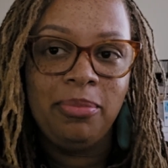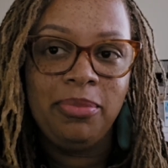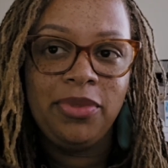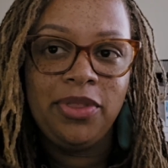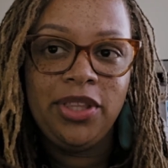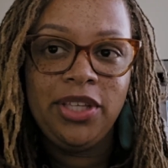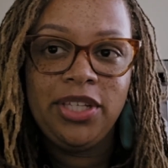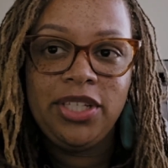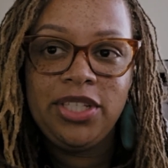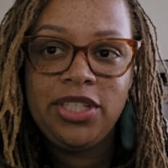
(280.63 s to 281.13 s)

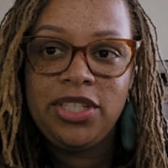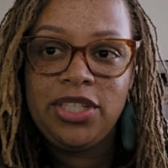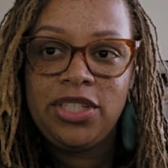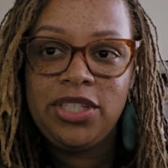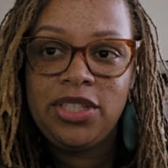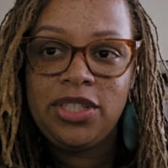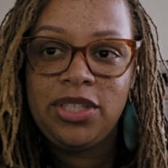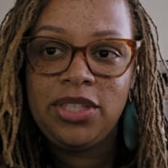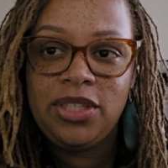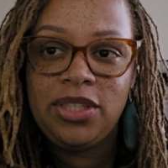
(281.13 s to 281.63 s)
This
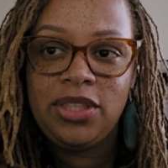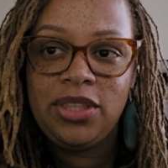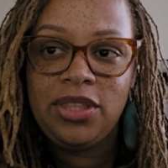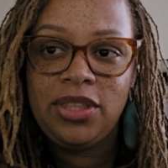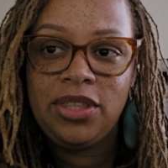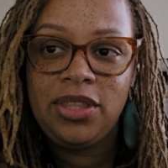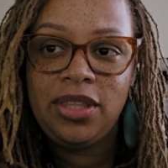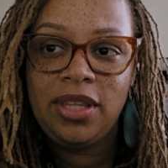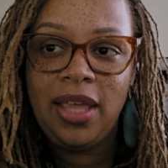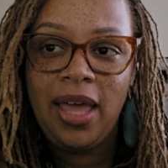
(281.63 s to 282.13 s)

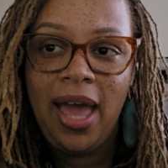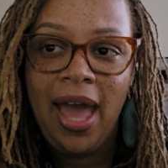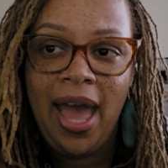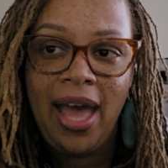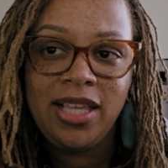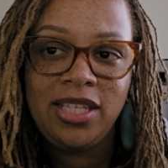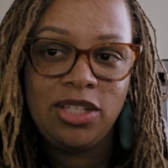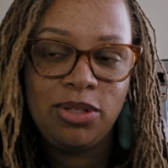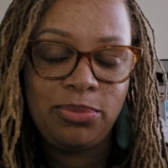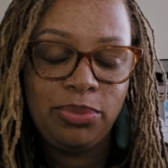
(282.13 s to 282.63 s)

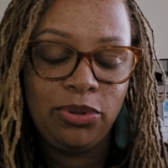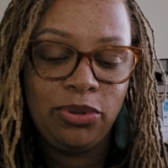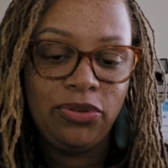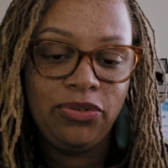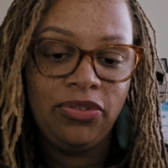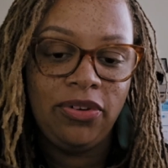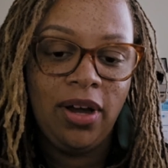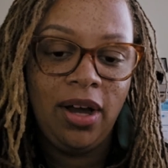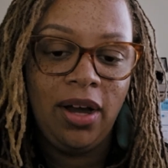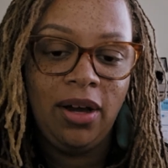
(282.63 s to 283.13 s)
hazard
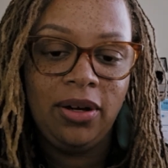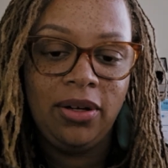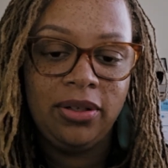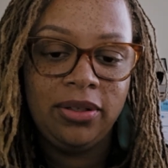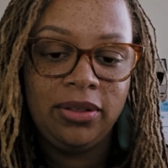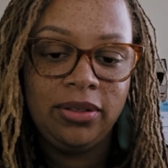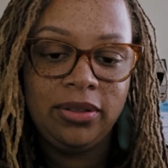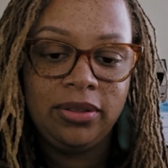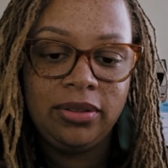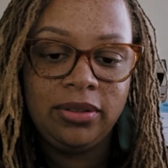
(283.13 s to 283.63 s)

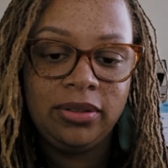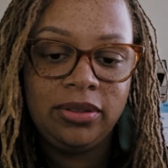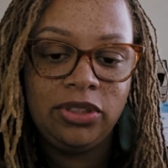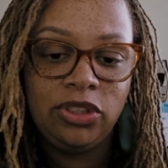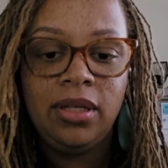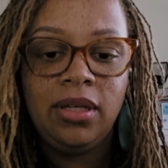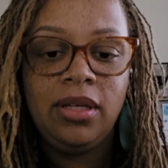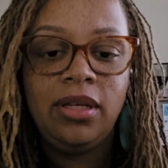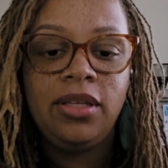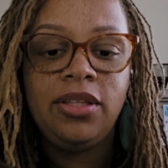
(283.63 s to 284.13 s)
profile
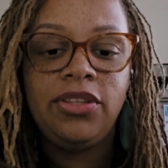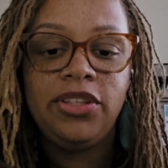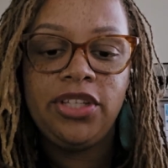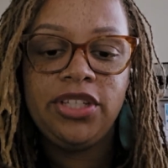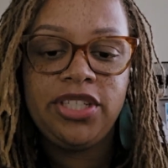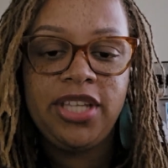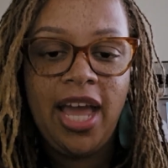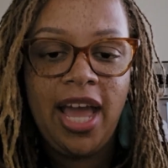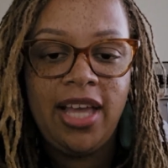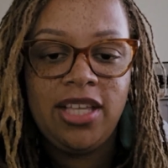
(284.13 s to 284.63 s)
you
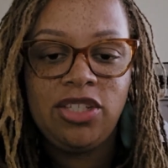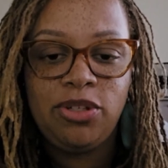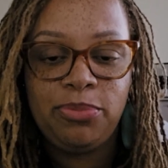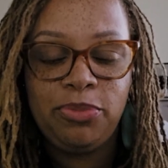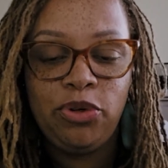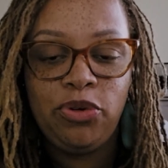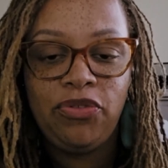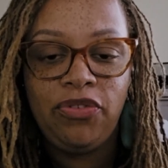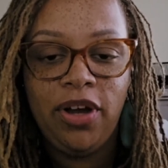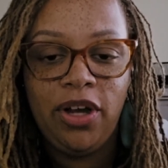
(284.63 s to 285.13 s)

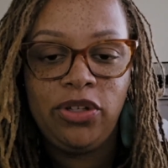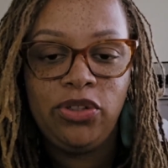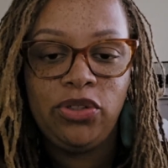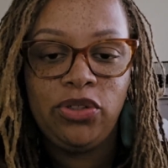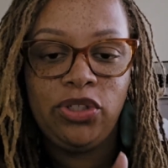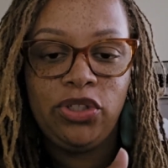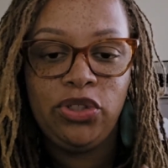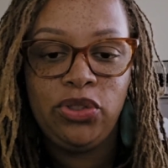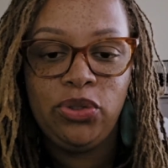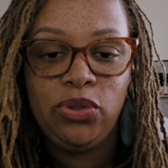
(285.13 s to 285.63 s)

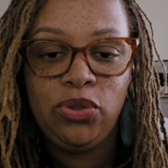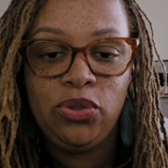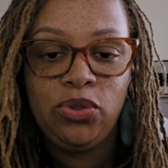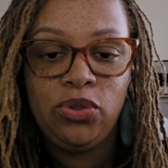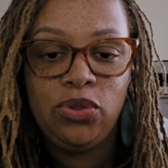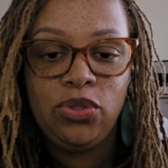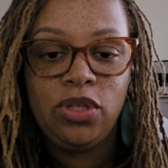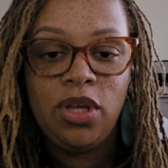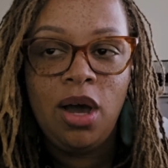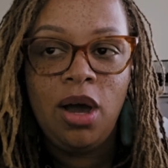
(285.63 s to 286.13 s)
could
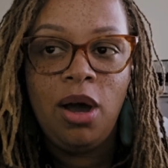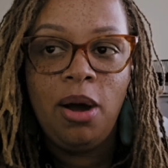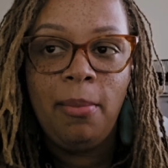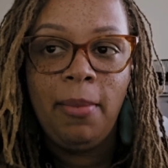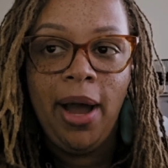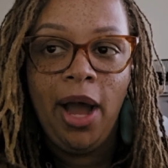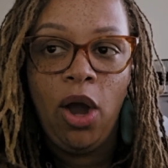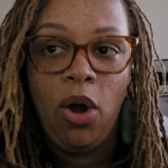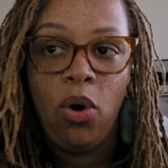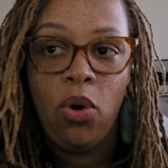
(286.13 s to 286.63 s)
use
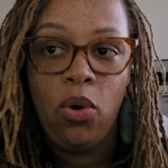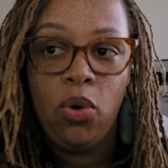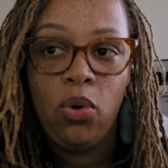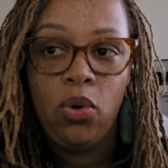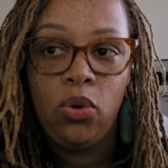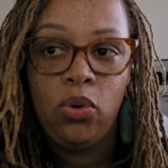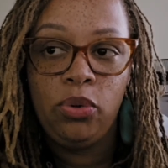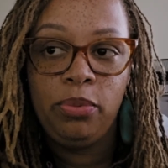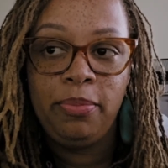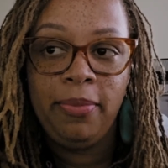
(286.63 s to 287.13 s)
by
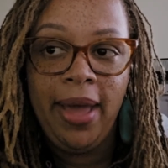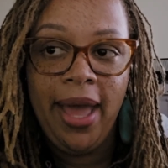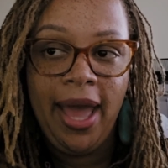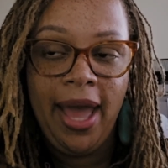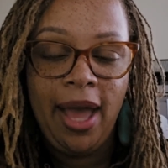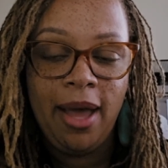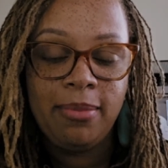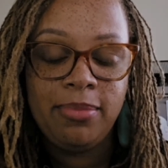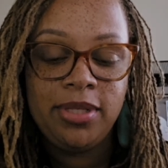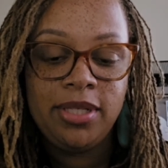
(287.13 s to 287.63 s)
old
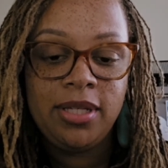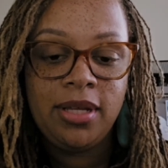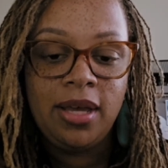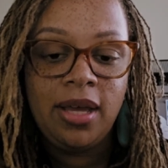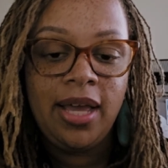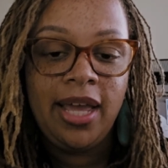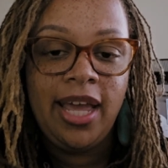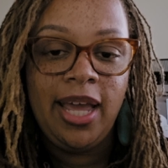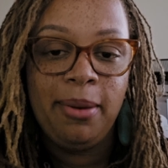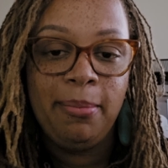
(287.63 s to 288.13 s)
maps
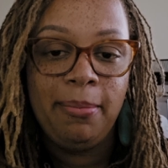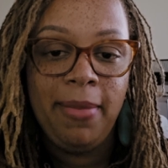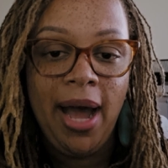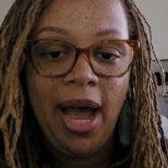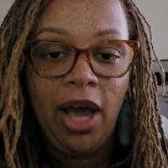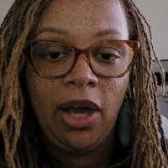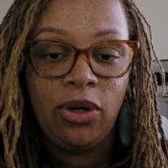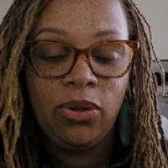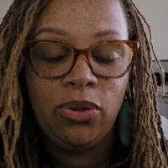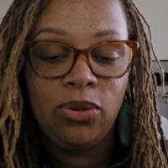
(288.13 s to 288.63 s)
and
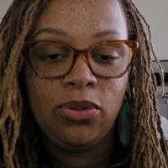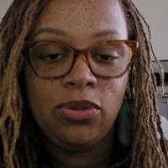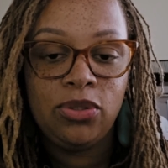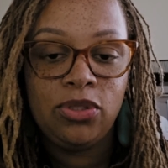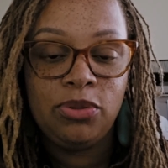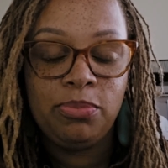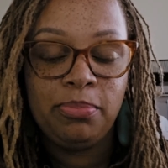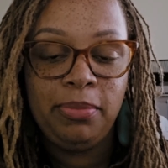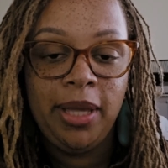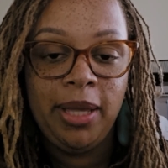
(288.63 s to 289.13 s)

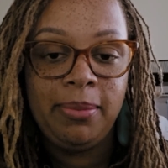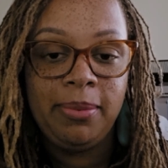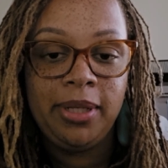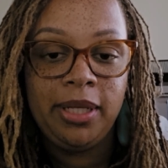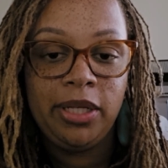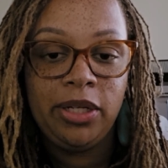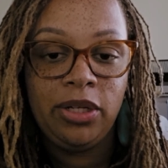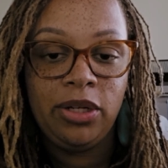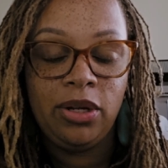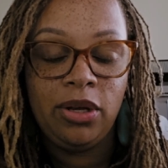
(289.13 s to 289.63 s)
models, maybe
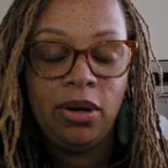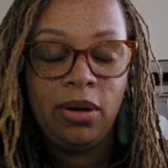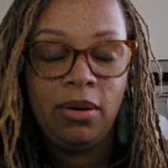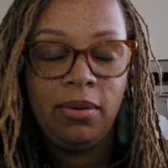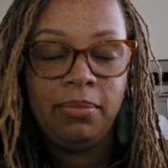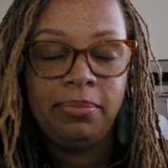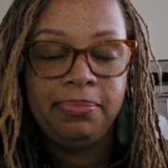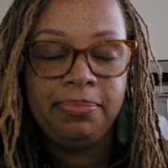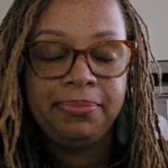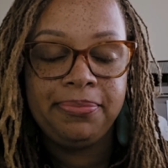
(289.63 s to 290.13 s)
in
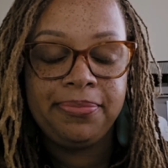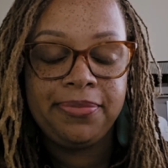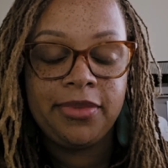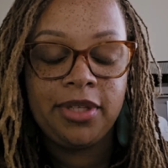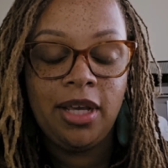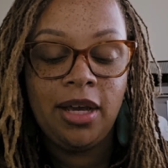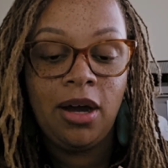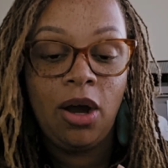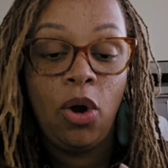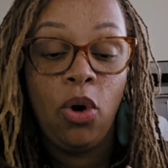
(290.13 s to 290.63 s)

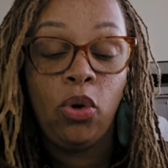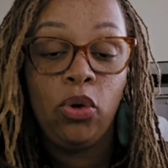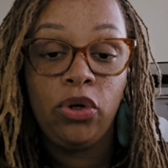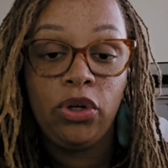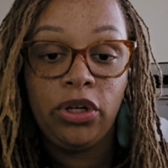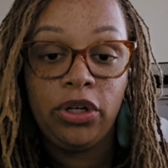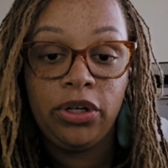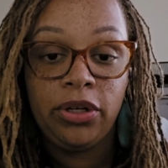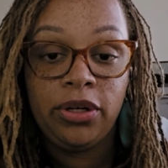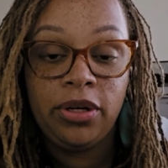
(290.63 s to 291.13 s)

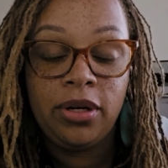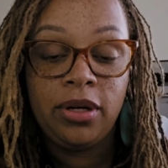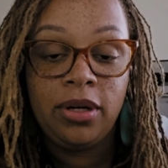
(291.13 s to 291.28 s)
older